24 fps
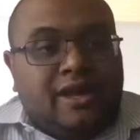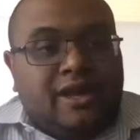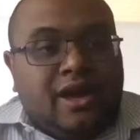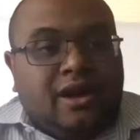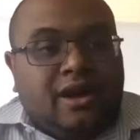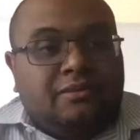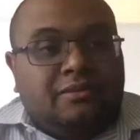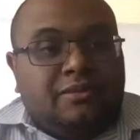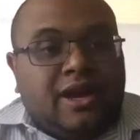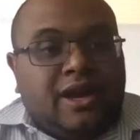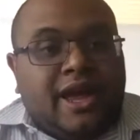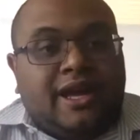
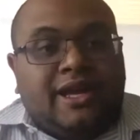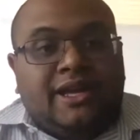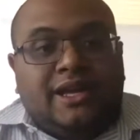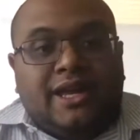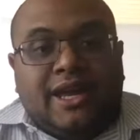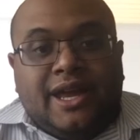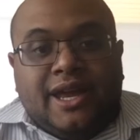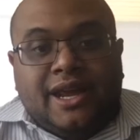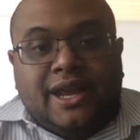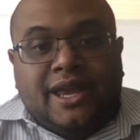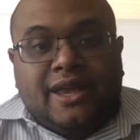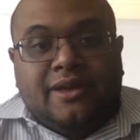young black
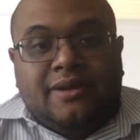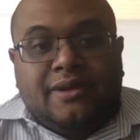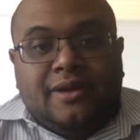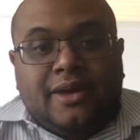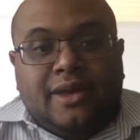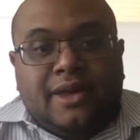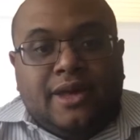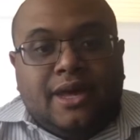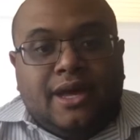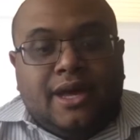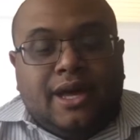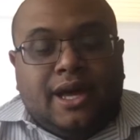lady
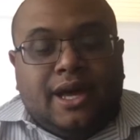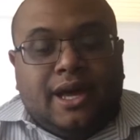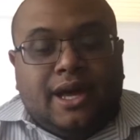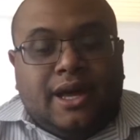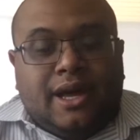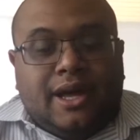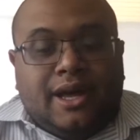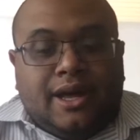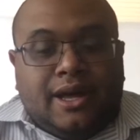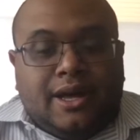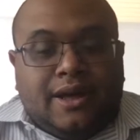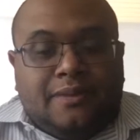
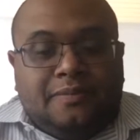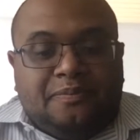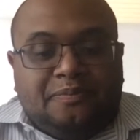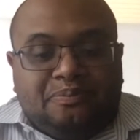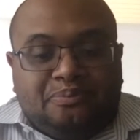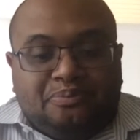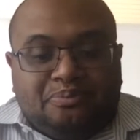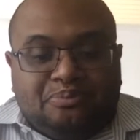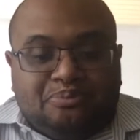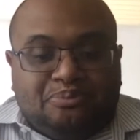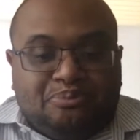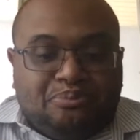
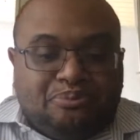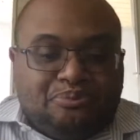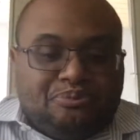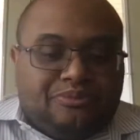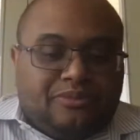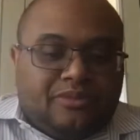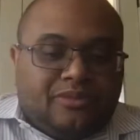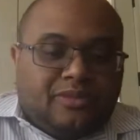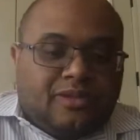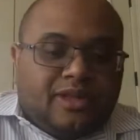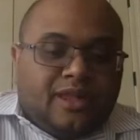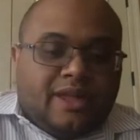
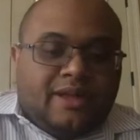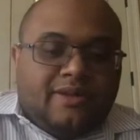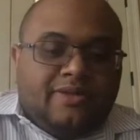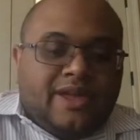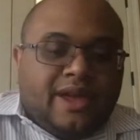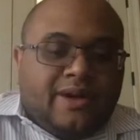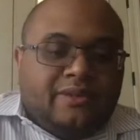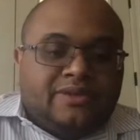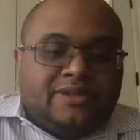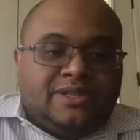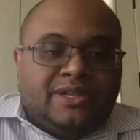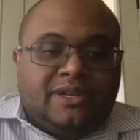that
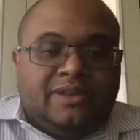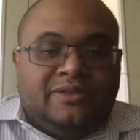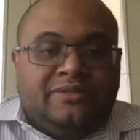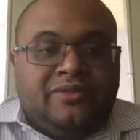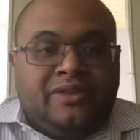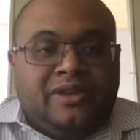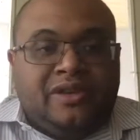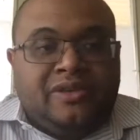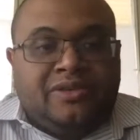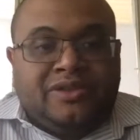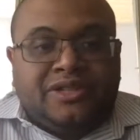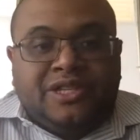was in the video,
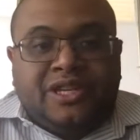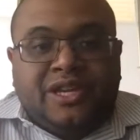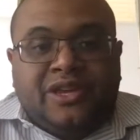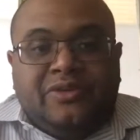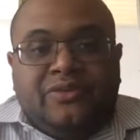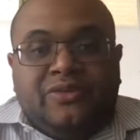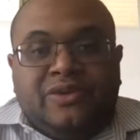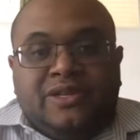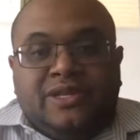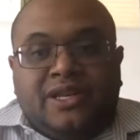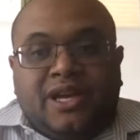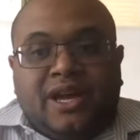she
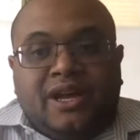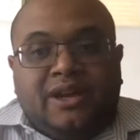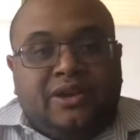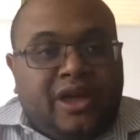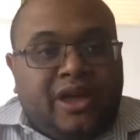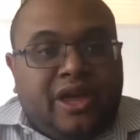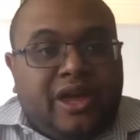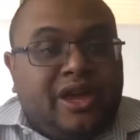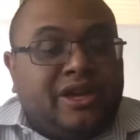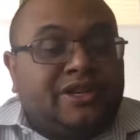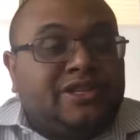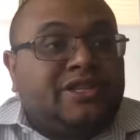was
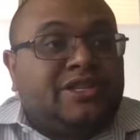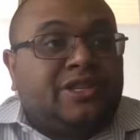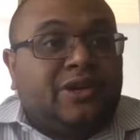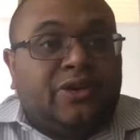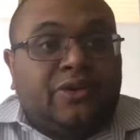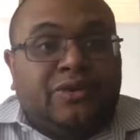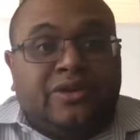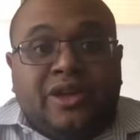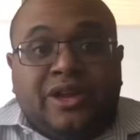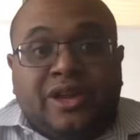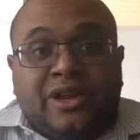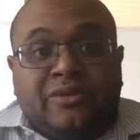underage, so they
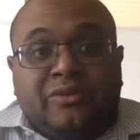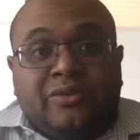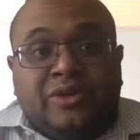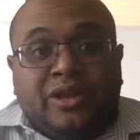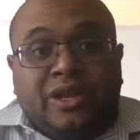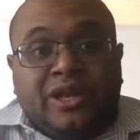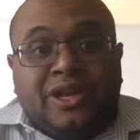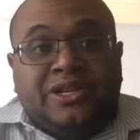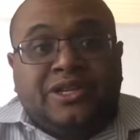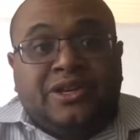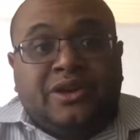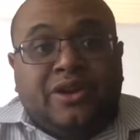didn't
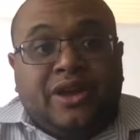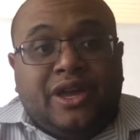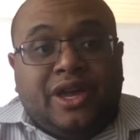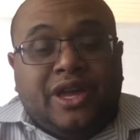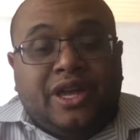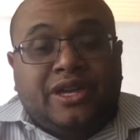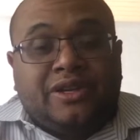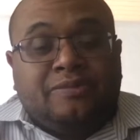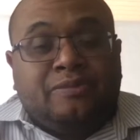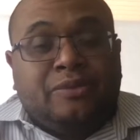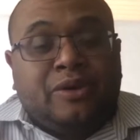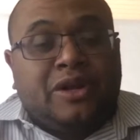release her age,
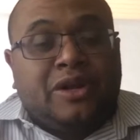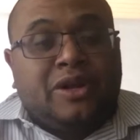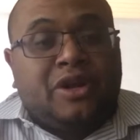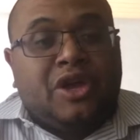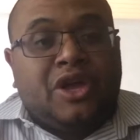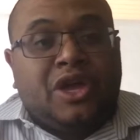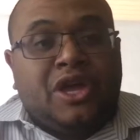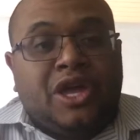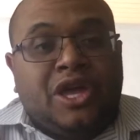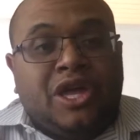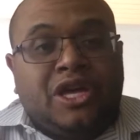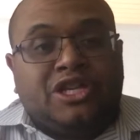but
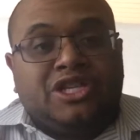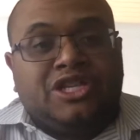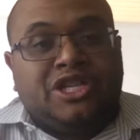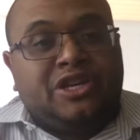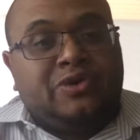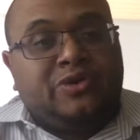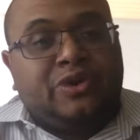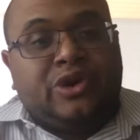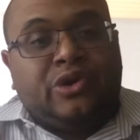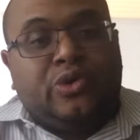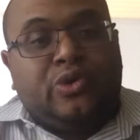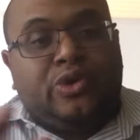she
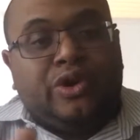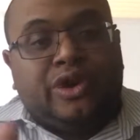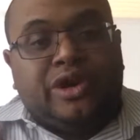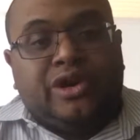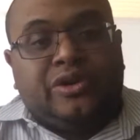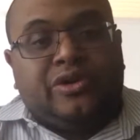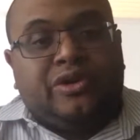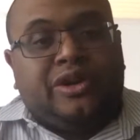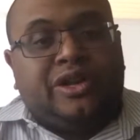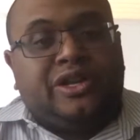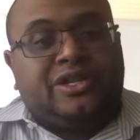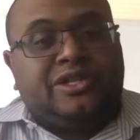recorded it on
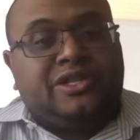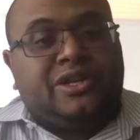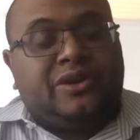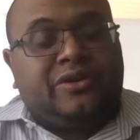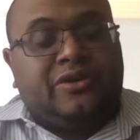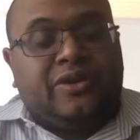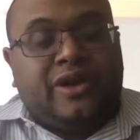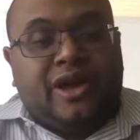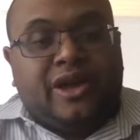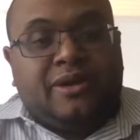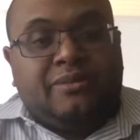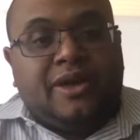
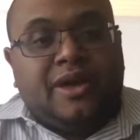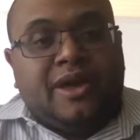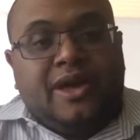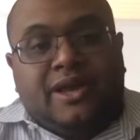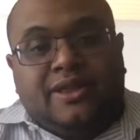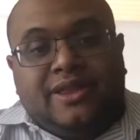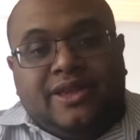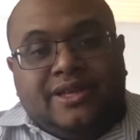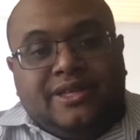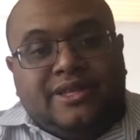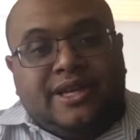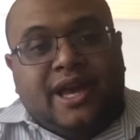Instagram.
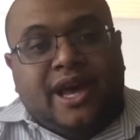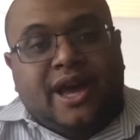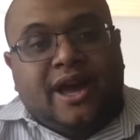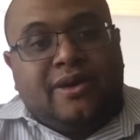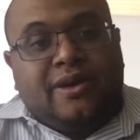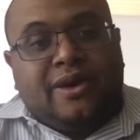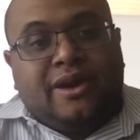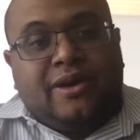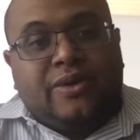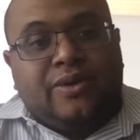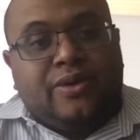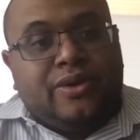This guy
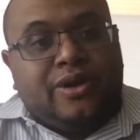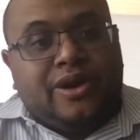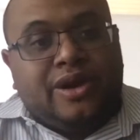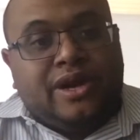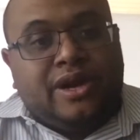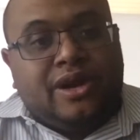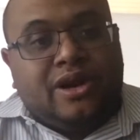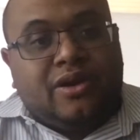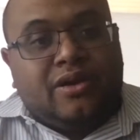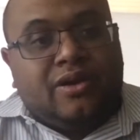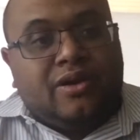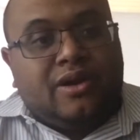recorded it
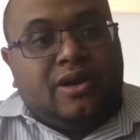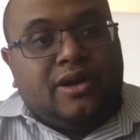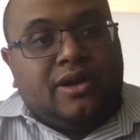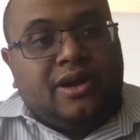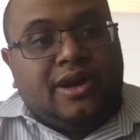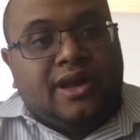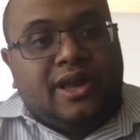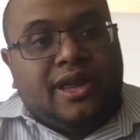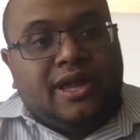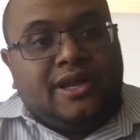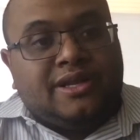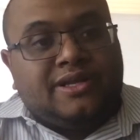on
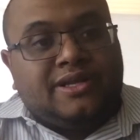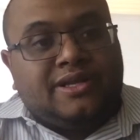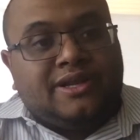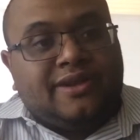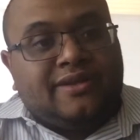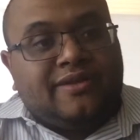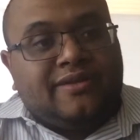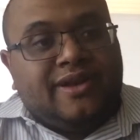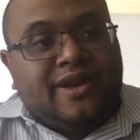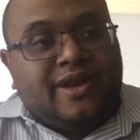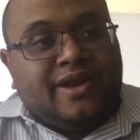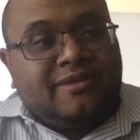
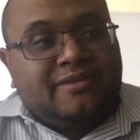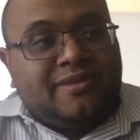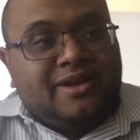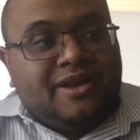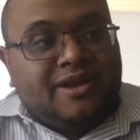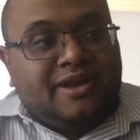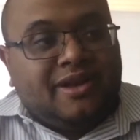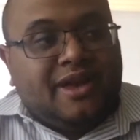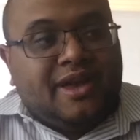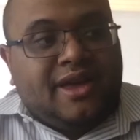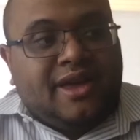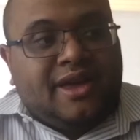Instagram, and
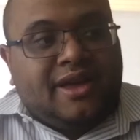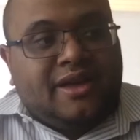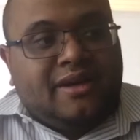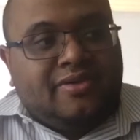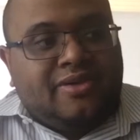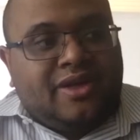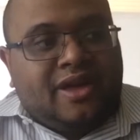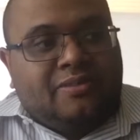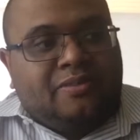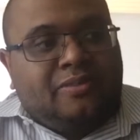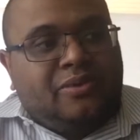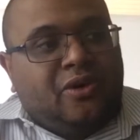they
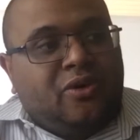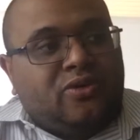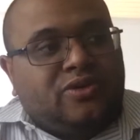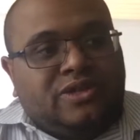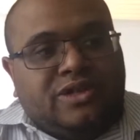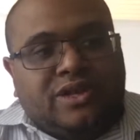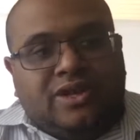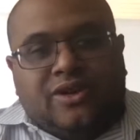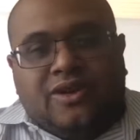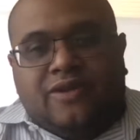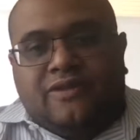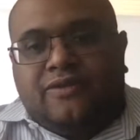posted
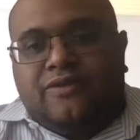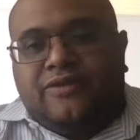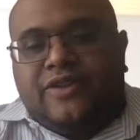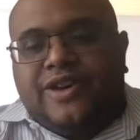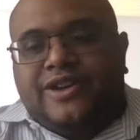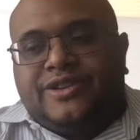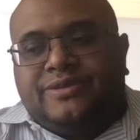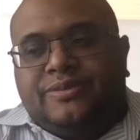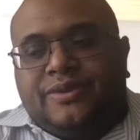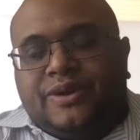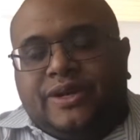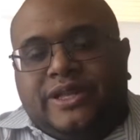on
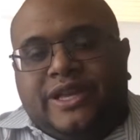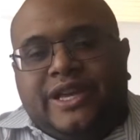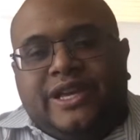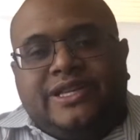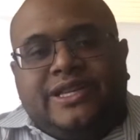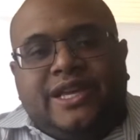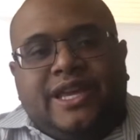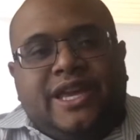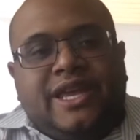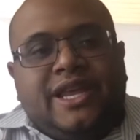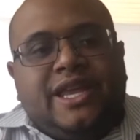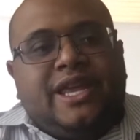Facebook. These
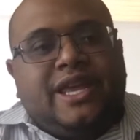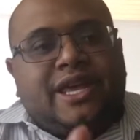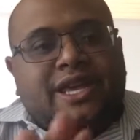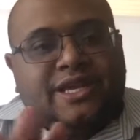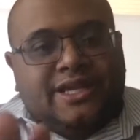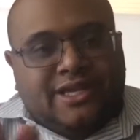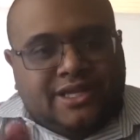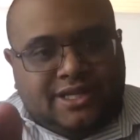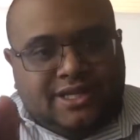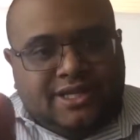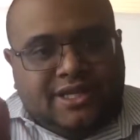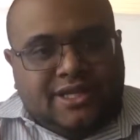
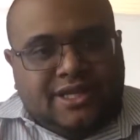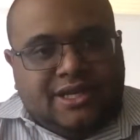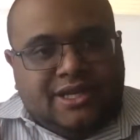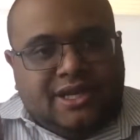idiots